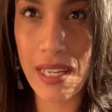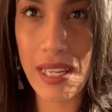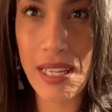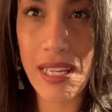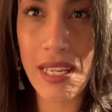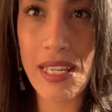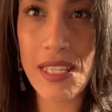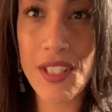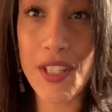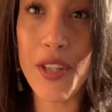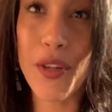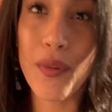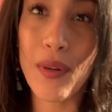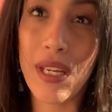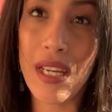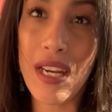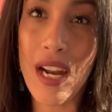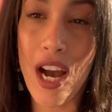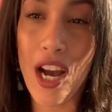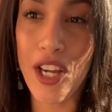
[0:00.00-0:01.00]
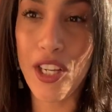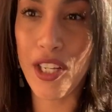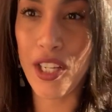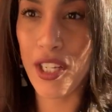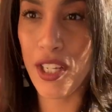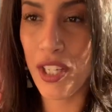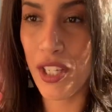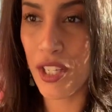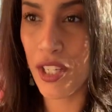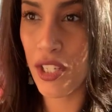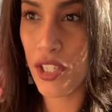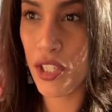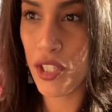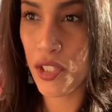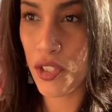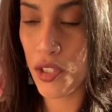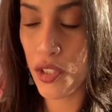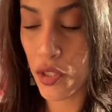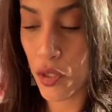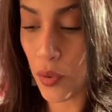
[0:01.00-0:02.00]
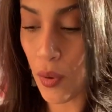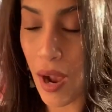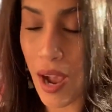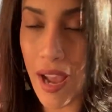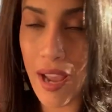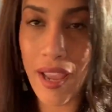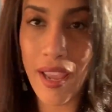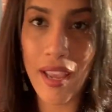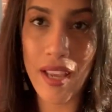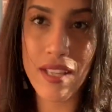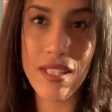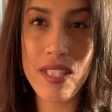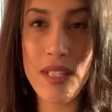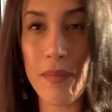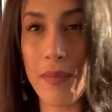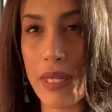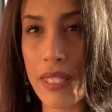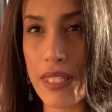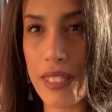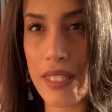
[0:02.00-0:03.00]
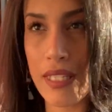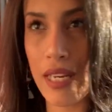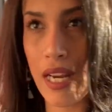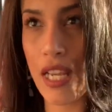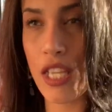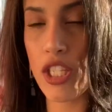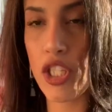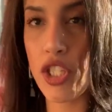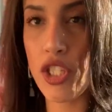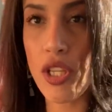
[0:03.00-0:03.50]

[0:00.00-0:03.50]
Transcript: He's agreeing on frying some pizza tonight.